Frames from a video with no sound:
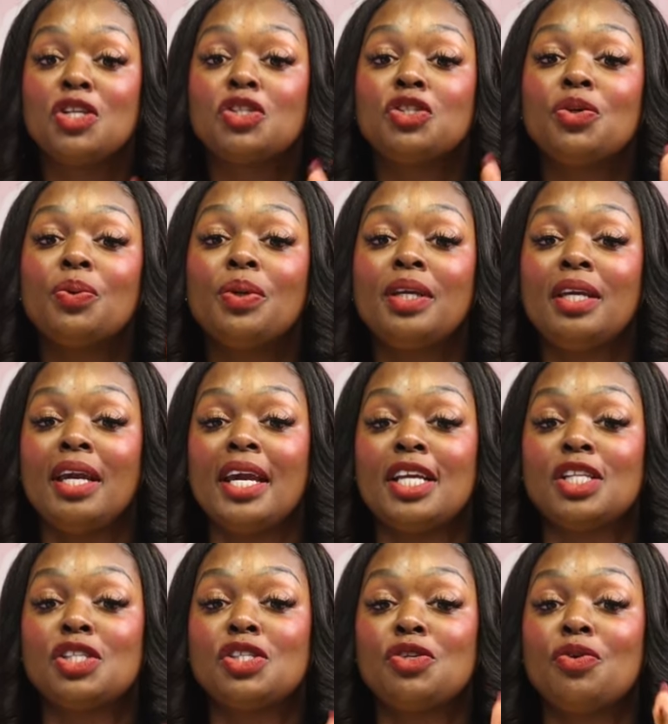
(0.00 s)
to
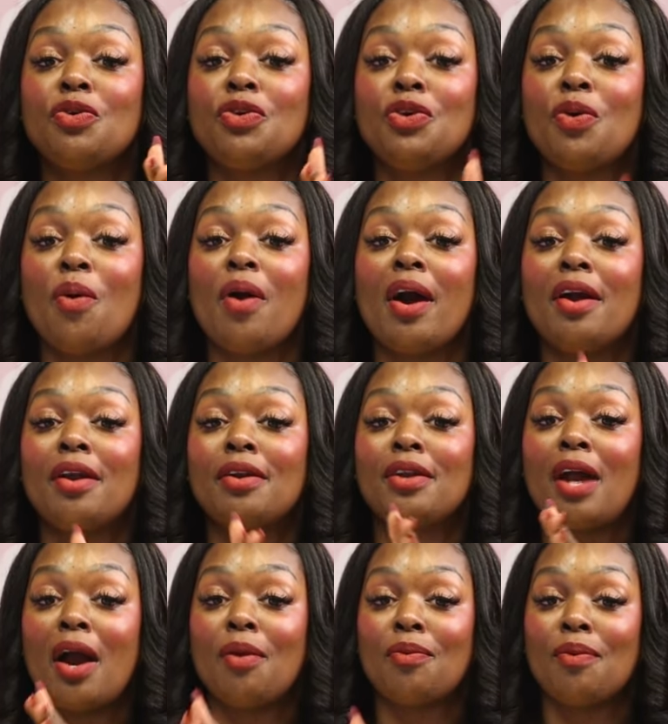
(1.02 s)
get to your
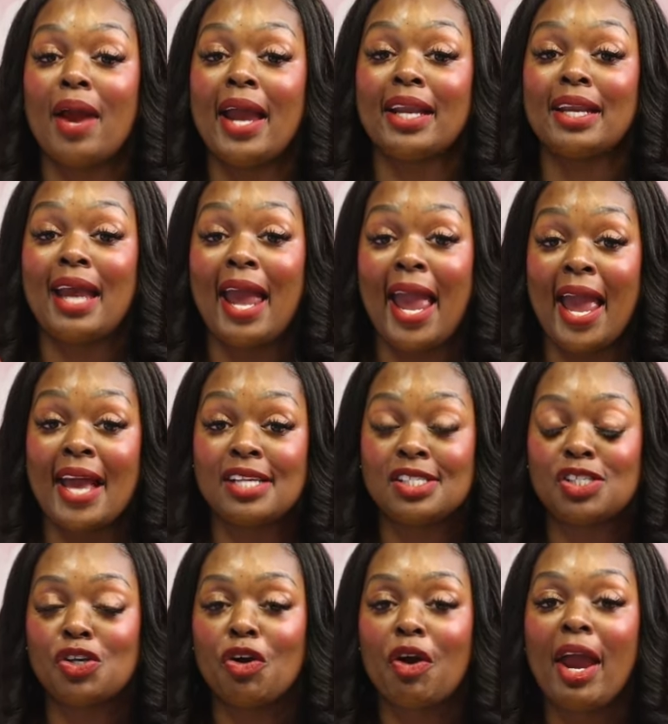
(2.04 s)
direct
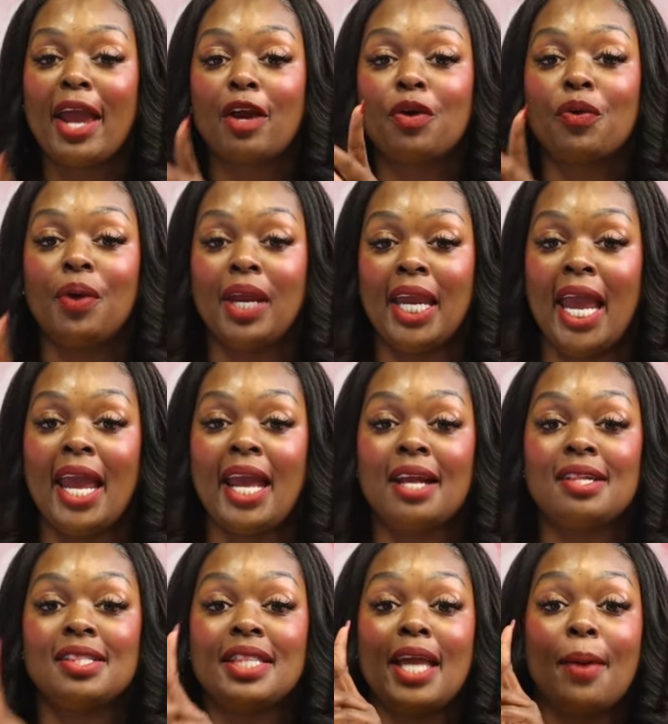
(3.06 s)
answer and
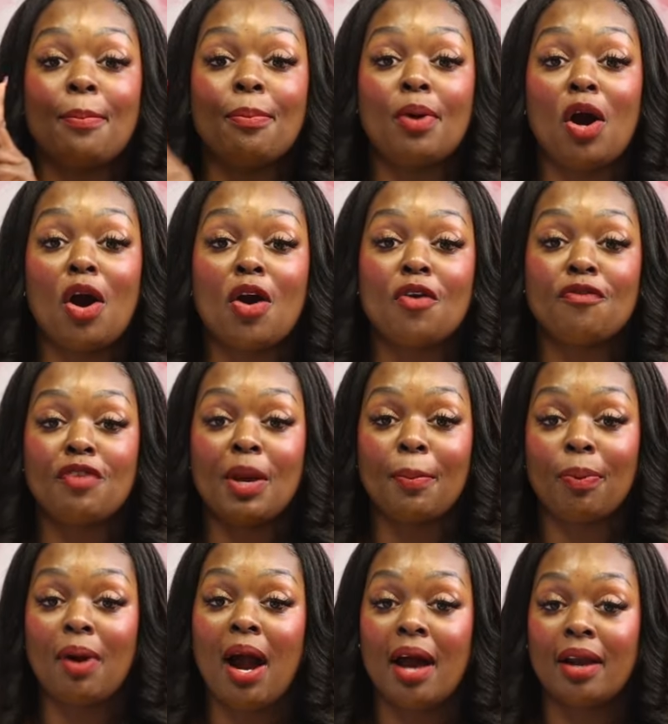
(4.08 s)
create that
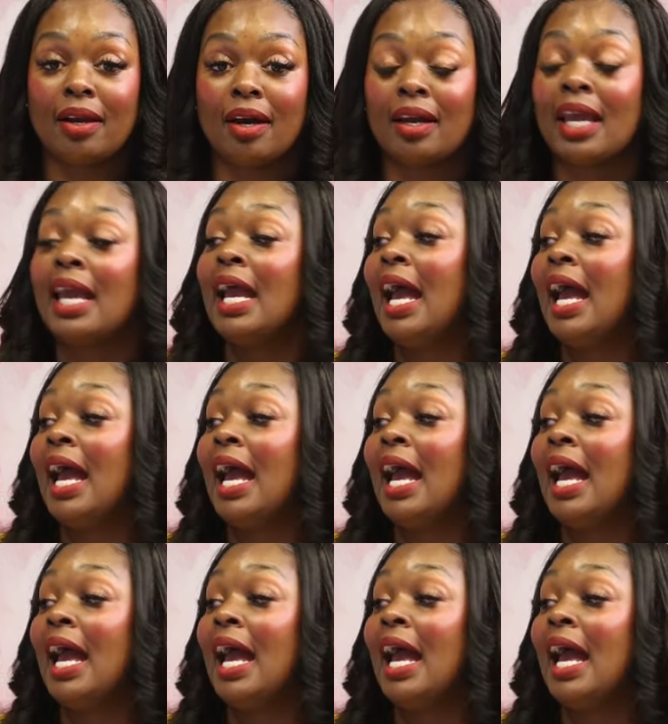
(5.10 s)
perfect product.